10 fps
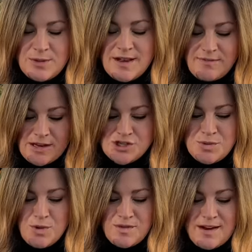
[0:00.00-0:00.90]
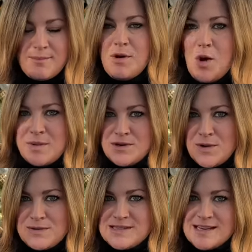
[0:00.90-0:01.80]
and then I've got two more that I'm hoping to
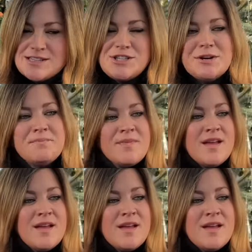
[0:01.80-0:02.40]
grow this next year.